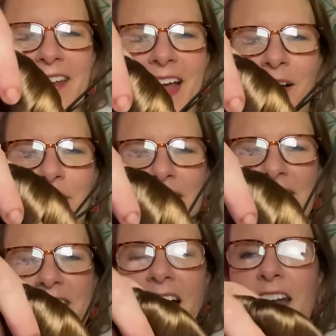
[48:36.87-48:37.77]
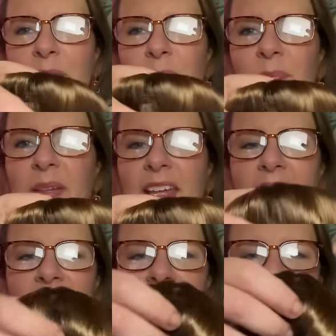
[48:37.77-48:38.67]
now it's got a
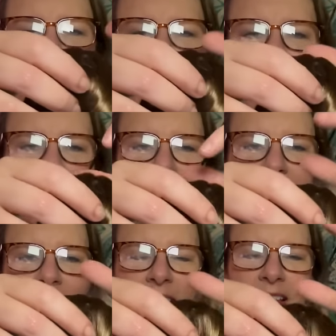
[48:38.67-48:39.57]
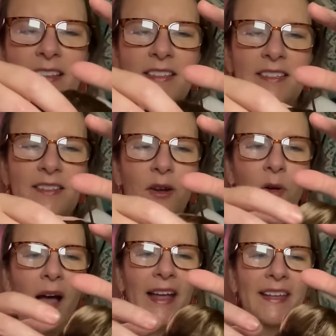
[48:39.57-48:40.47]
big,
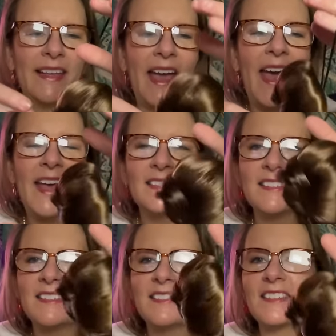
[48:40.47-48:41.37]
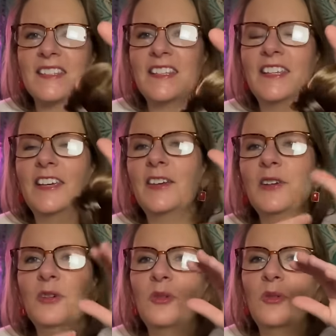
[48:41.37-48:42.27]
so I guess
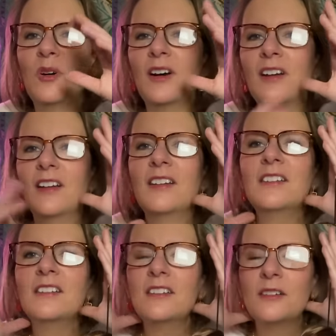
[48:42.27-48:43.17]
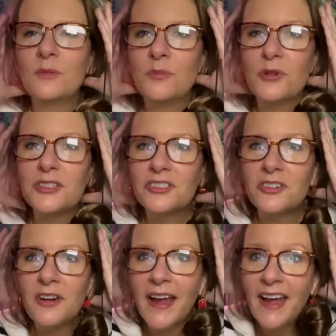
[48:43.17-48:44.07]
you put
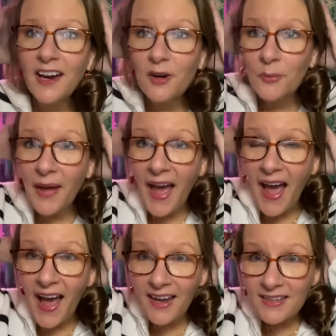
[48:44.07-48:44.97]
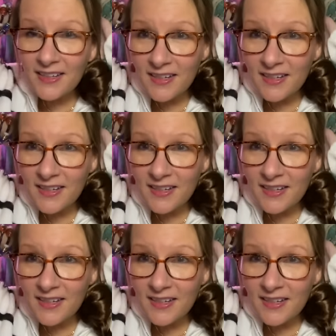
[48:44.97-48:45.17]
your hair back,